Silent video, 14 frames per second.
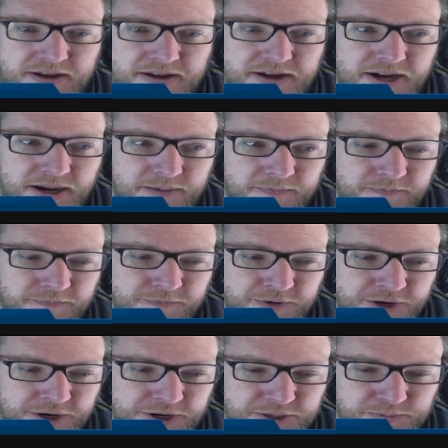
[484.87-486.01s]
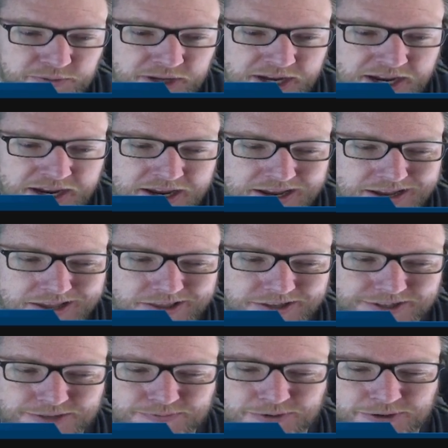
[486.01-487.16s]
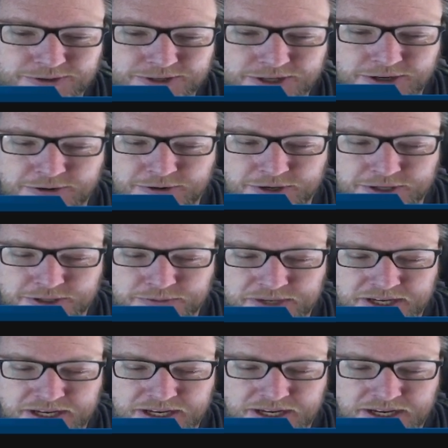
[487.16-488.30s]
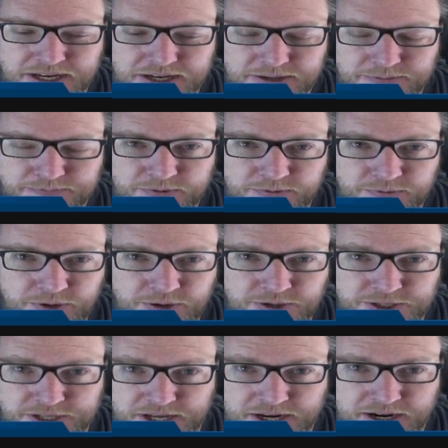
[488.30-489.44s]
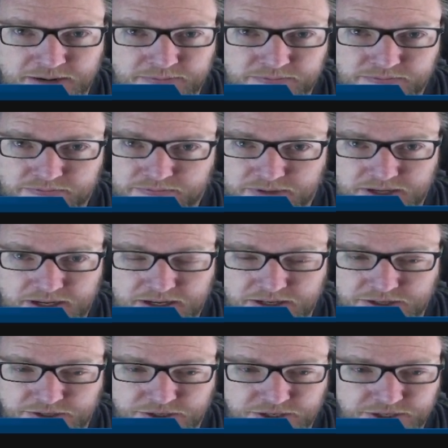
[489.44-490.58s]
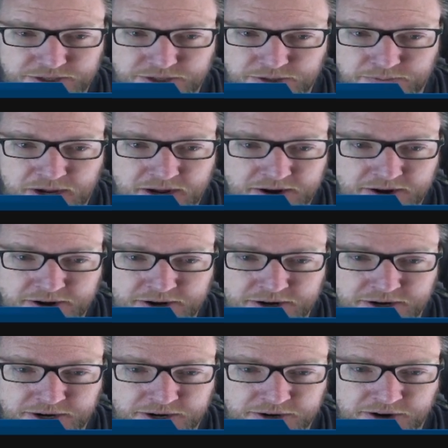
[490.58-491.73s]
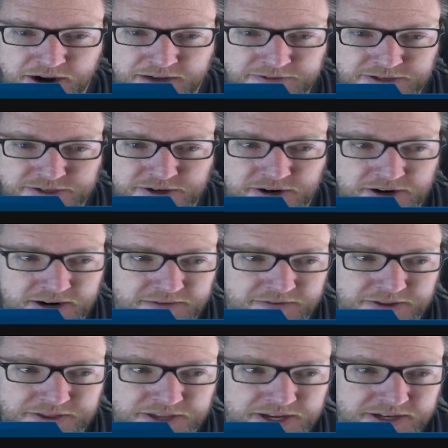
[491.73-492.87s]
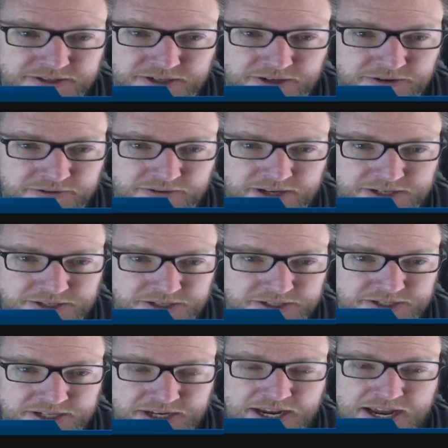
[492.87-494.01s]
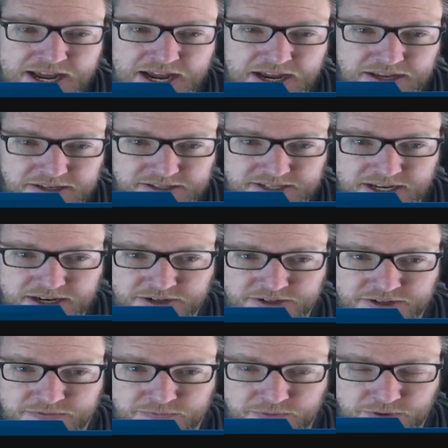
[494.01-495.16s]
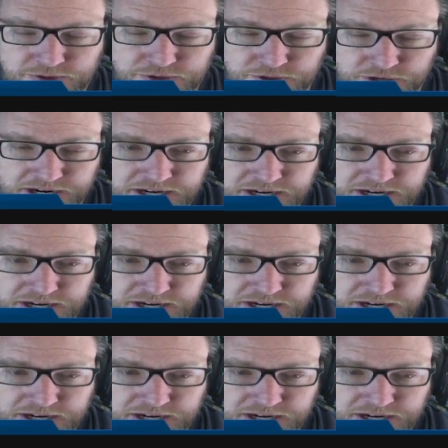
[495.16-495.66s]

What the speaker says: For your display, this is mostly going to be your setup, as it's your monitor, your graphics card, everything. So as you can see, set yours to full screen.